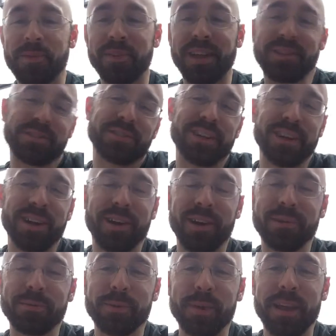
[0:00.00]
With not just sneaky
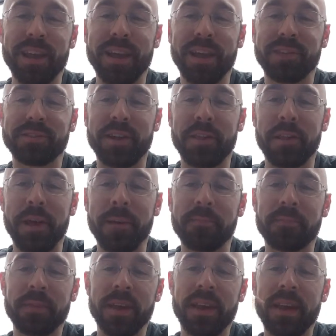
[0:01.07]
cards, but with anything else down the line.
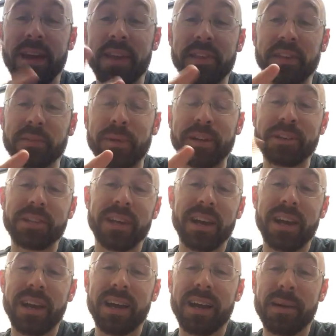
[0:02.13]
Thanks so much.
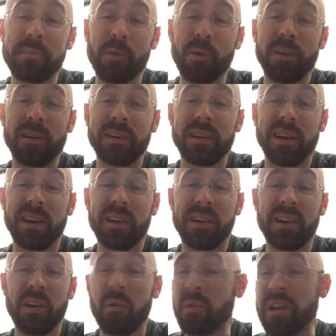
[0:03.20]
More
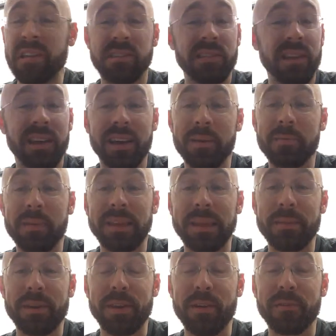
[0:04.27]
always, and
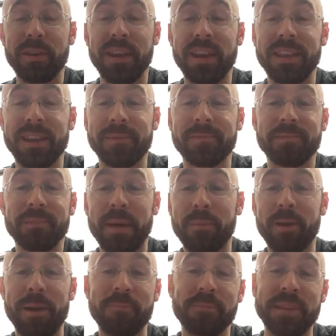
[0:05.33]
let me know if you need anything. I'm
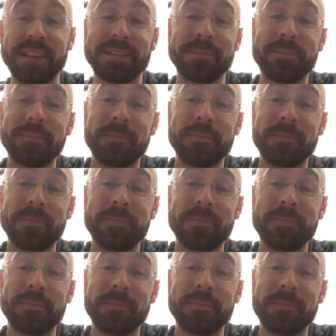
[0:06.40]
around. Thanks.